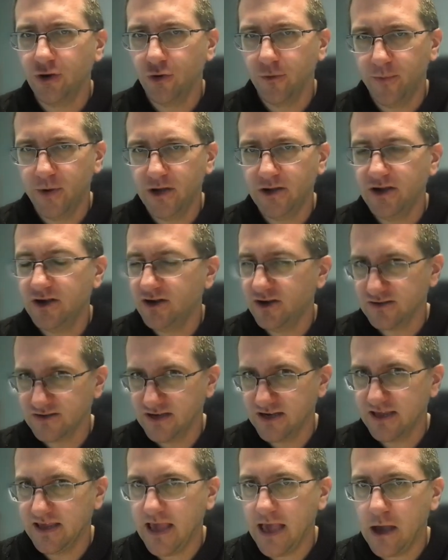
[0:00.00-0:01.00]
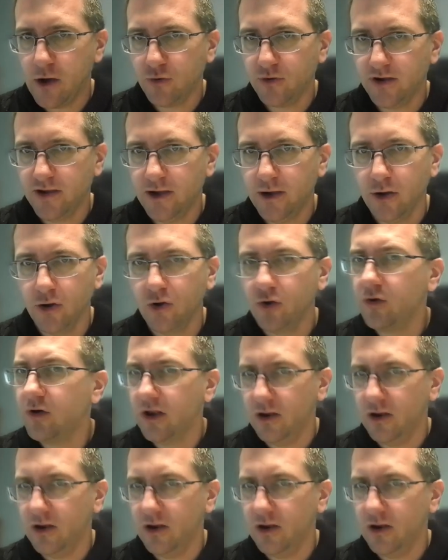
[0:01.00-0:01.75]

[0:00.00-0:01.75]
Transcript: your opinion doesn't count here,